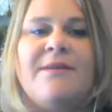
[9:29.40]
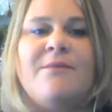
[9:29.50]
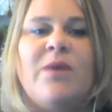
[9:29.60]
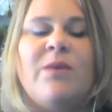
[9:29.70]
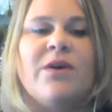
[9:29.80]

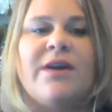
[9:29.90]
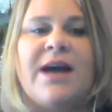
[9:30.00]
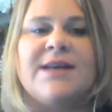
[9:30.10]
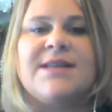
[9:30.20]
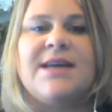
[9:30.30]
we weren't
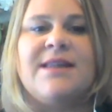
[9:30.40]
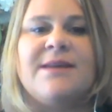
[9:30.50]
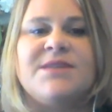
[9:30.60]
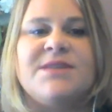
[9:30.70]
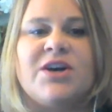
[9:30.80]
asking
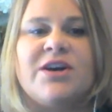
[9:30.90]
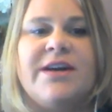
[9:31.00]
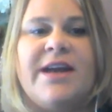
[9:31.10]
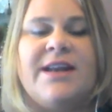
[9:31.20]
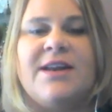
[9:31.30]
them to
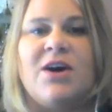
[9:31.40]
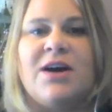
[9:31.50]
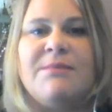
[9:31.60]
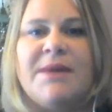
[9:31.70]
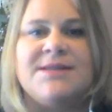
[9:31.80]
create an
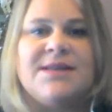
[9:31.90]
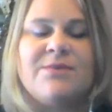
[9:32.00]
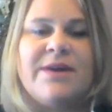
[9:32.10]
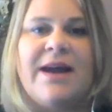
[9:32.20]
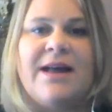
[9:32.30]
augmented
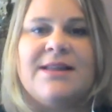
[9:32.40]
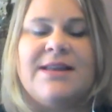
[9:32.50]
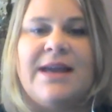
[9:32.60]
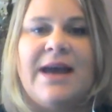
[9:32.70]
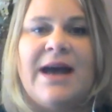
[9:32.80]

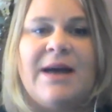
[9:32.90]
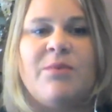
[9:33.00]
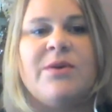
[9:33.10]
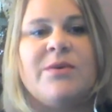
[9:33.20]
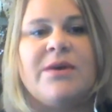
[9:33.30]
reality app.
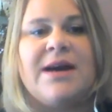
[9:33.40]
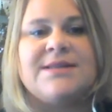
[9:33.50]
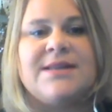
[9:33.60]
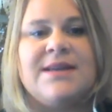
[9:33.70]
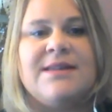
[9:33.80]
We were
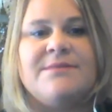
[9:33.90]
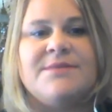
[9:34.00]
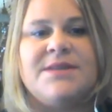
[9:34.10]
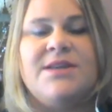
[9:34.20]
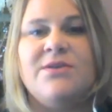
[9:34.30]
asking
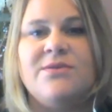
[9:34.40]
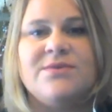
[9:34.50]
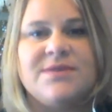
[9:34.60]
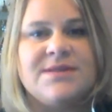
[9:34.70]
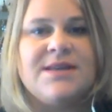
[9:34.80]
them to
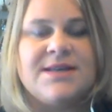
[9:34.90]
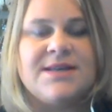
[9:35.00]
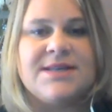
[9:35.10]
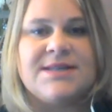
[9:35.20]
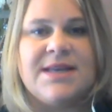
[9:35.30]
use the
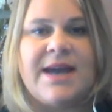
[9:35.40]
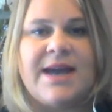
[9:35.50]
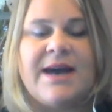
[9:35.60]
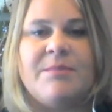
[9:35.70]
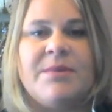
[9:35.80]
existing
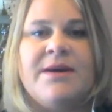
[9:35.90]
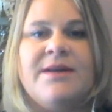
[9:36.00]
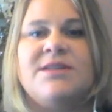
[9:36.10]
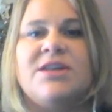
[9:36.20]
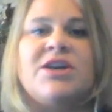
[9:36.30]
app
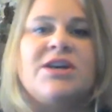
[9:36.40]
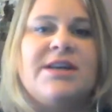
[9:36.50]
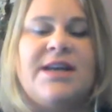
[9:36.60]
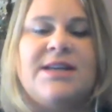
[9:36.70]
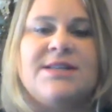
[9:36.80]
to
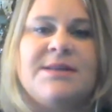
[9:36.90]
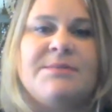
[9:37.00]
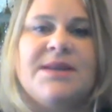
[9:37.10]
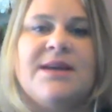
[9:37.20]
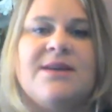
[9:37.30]
create
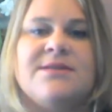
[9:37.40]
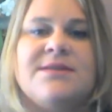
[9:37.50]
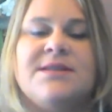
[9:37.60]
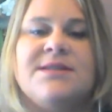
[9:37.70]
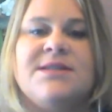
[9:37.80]
something else.
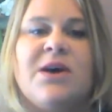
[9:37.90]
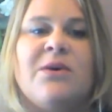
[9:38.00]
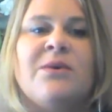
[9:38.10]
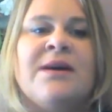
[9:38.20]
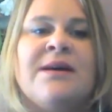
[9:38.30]
And
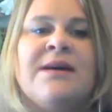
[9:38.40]
so